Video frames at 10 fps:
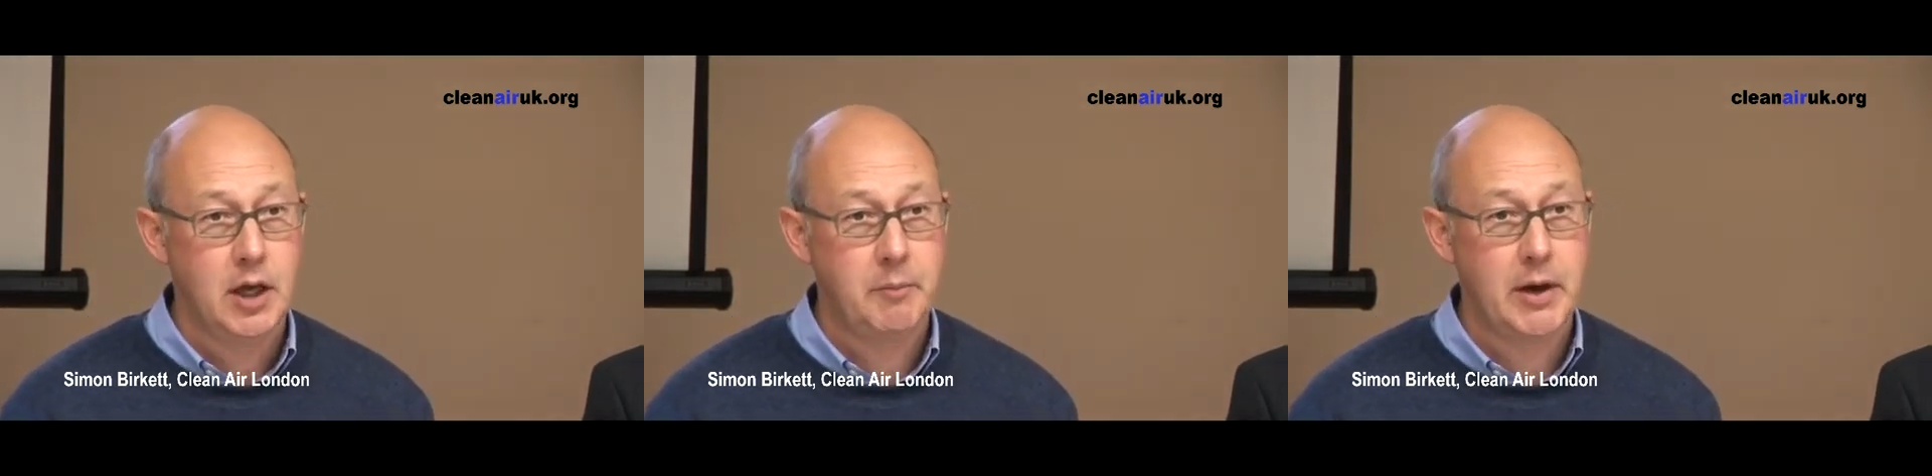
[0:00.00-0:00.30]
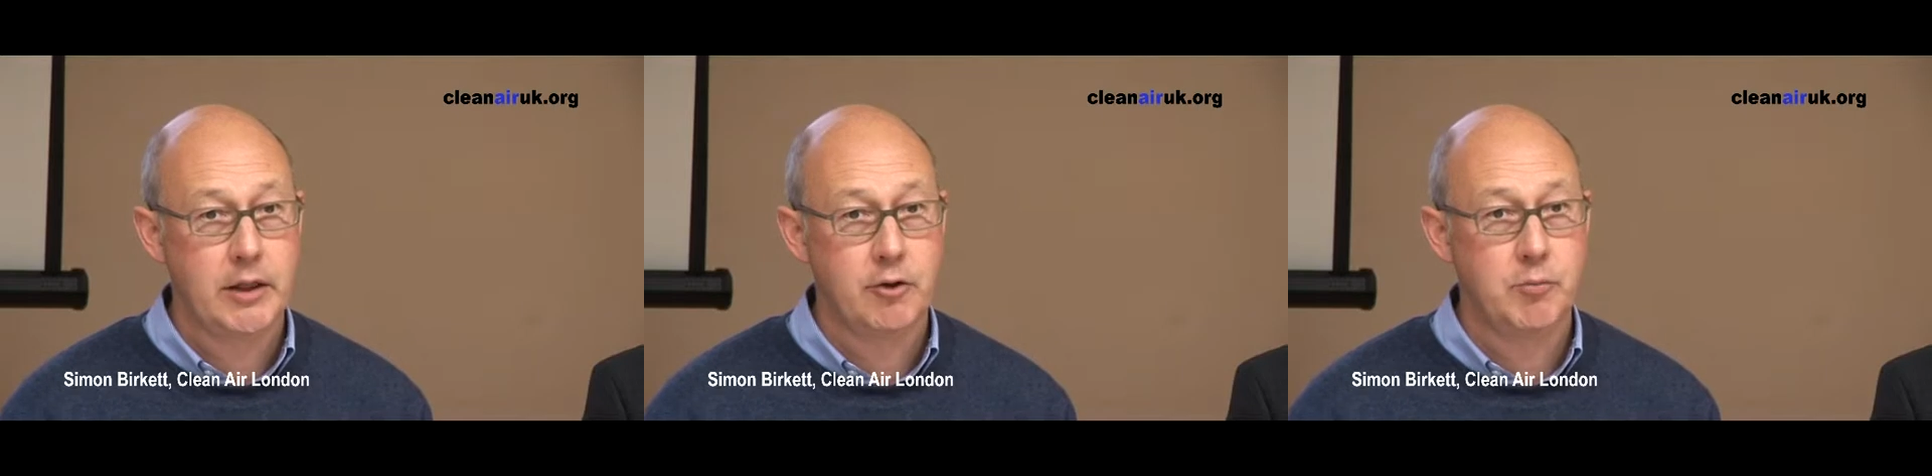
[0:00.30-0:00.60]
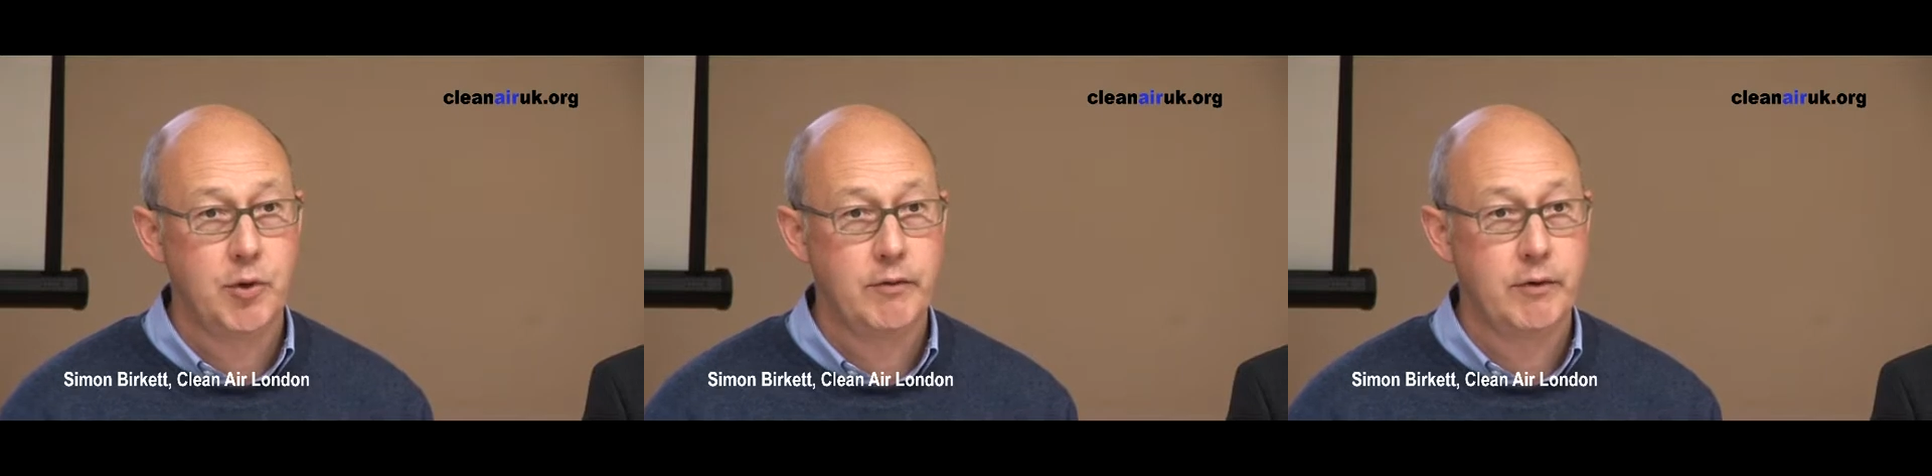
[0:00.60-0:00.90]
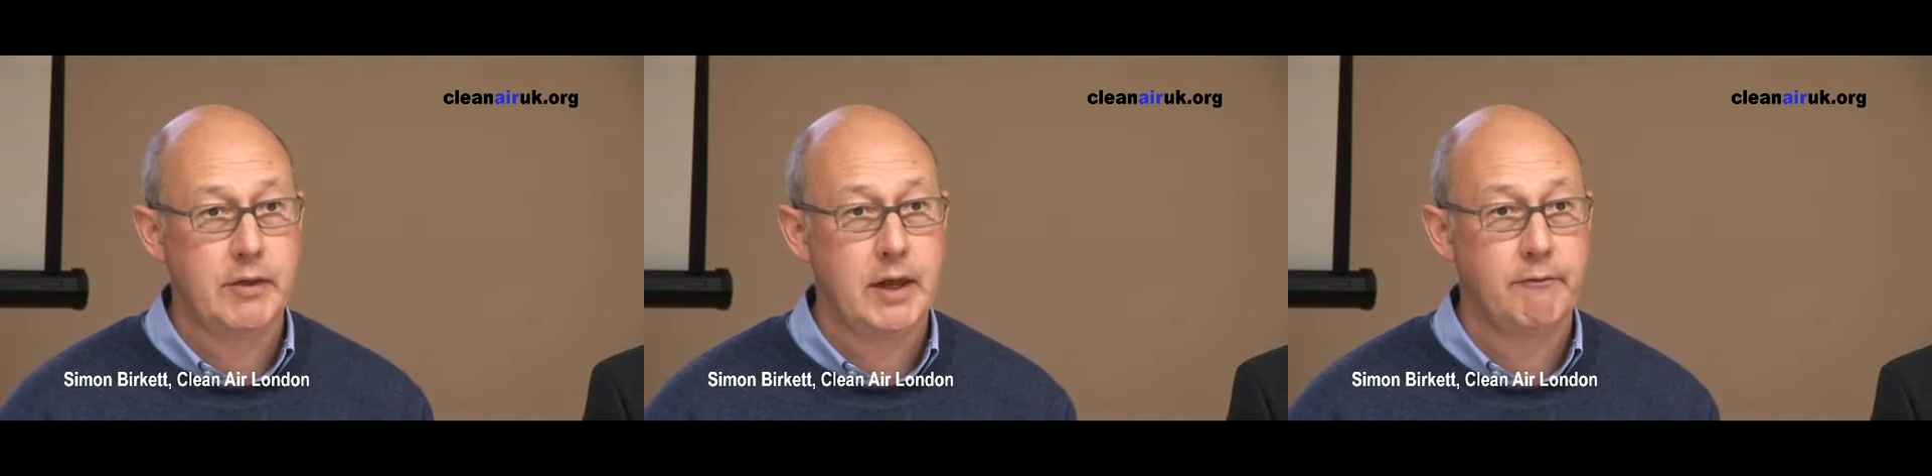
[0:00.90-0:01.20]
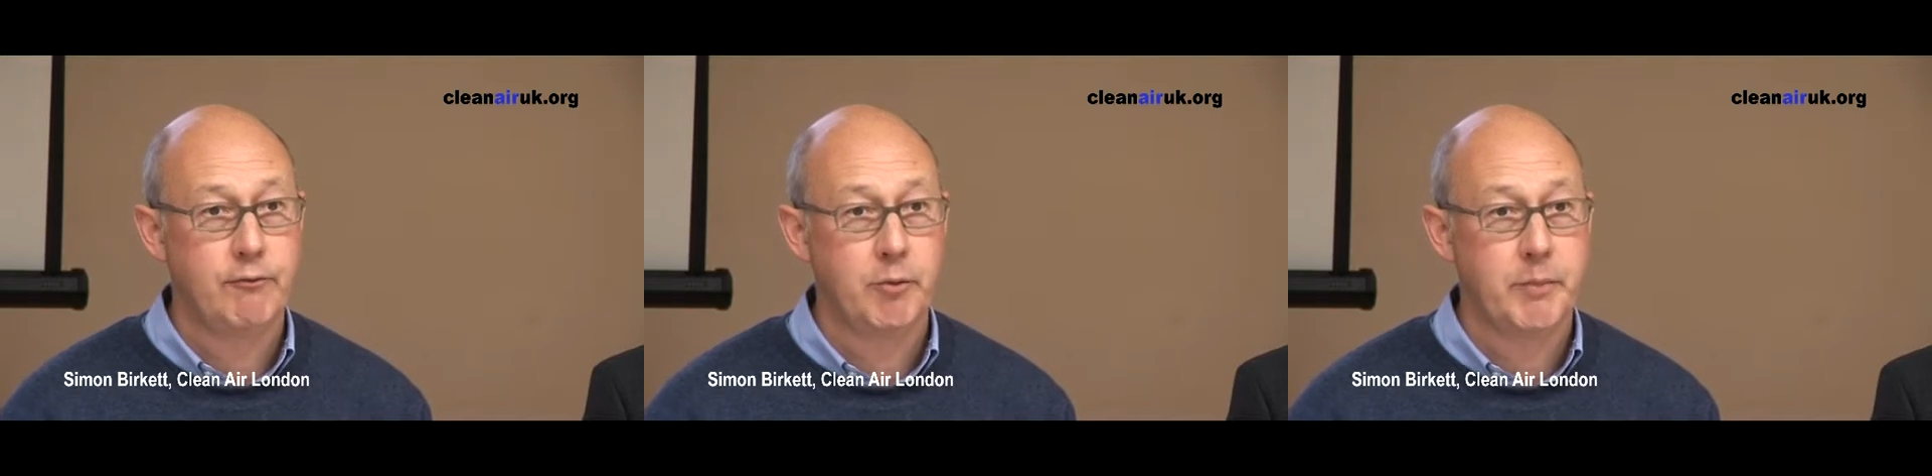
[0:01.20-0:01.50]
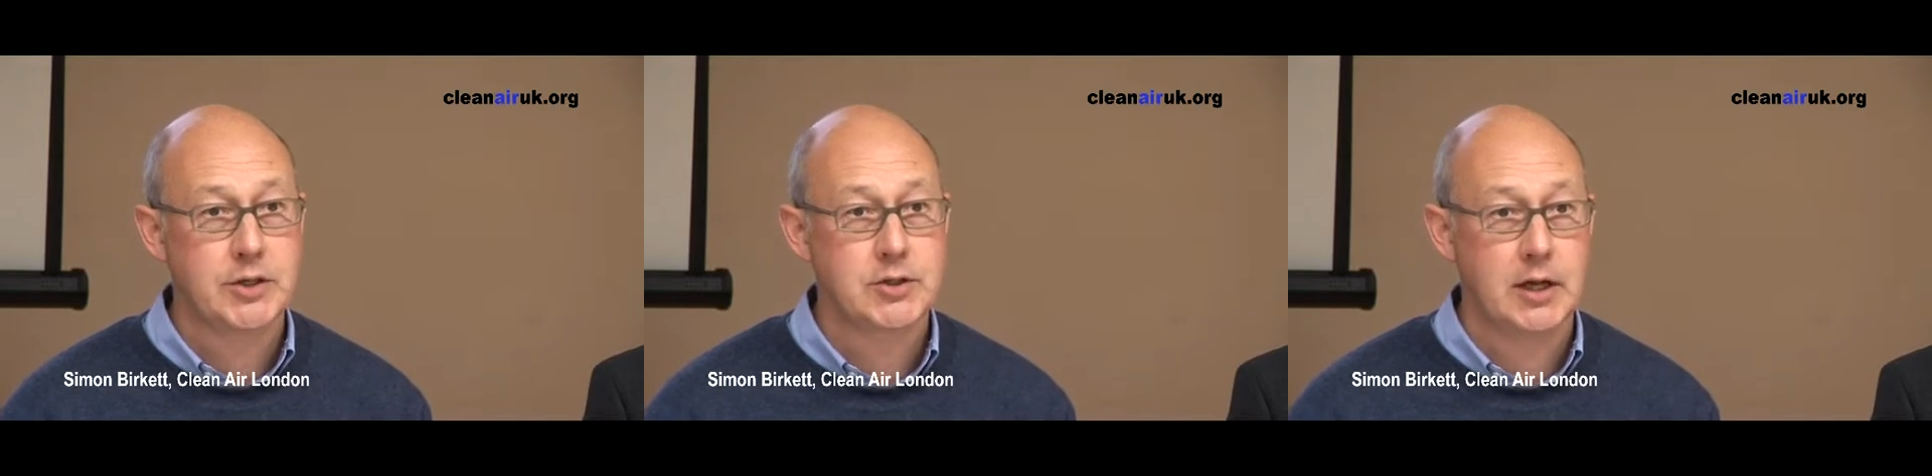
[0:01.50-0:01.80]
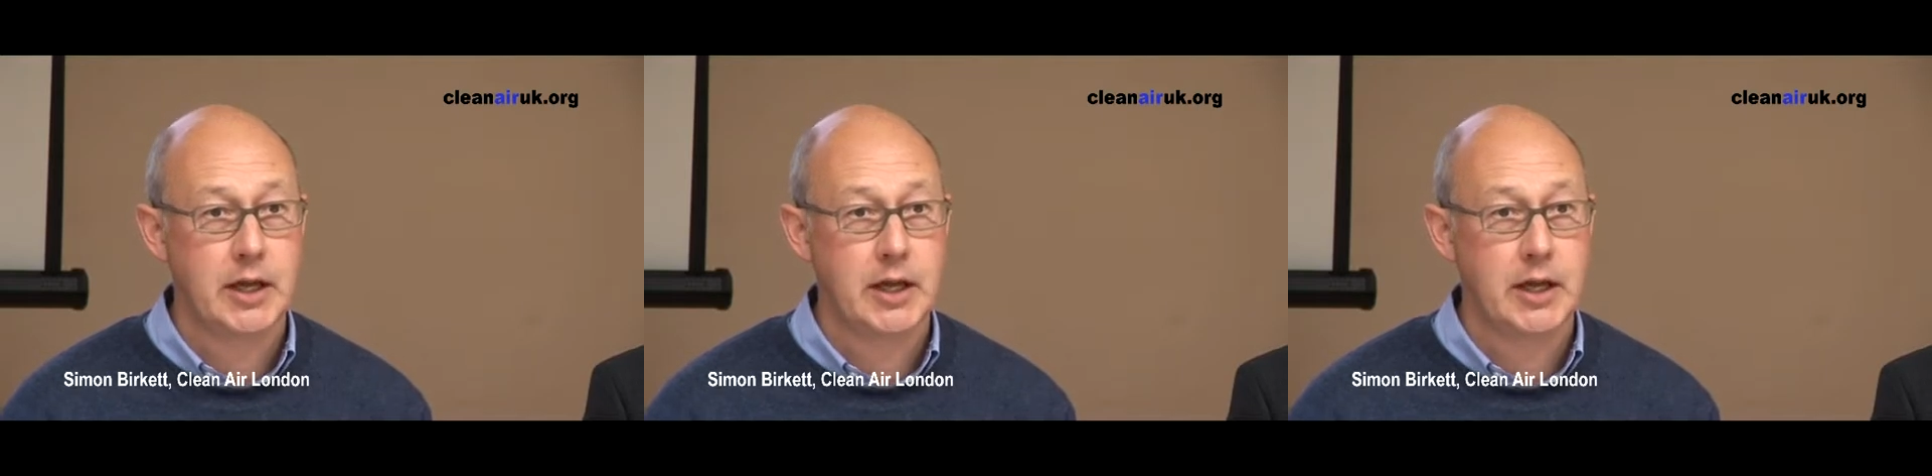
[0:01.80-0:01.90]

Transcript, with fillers: about the move of the M4 bus